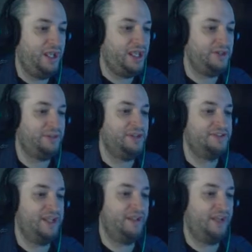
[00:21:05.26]
Anyone that's
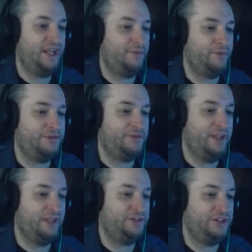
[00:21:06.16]
held a hammer
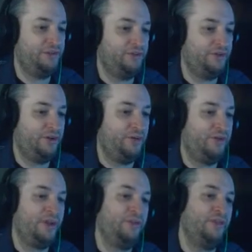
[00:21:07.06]
and chisel
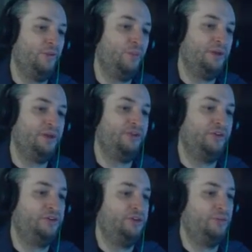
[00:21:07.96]
know the wonders a
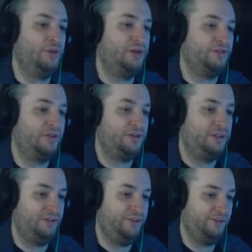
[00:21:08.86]
good work song
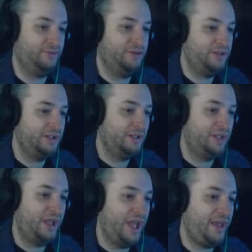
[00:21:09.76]
can do.
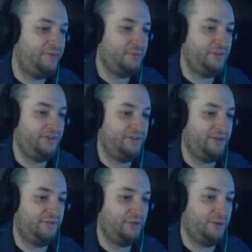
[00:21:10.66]
After you've been
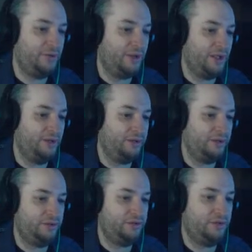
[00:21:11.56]
singing for a while,
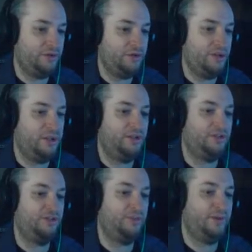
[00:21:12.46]
your
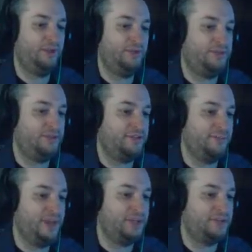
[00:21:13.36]
your swings start to
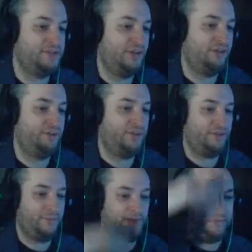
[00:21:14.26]
match the song's
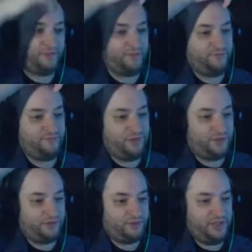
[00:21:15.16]
rhythm and everything
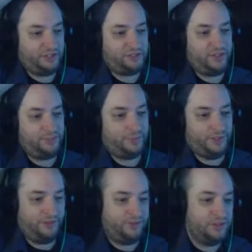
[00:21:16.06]
falls naturally into
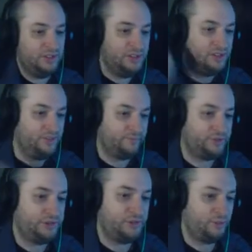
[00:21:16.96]
place.
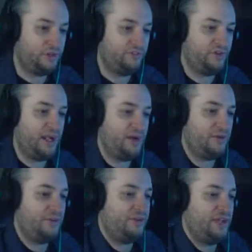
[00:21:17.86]
You can work for
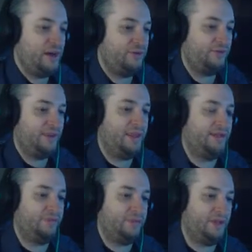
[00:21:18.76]
hours and hours without
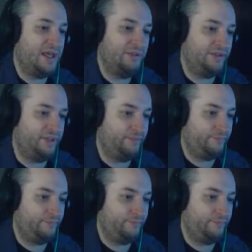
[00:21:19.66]
even realizing it.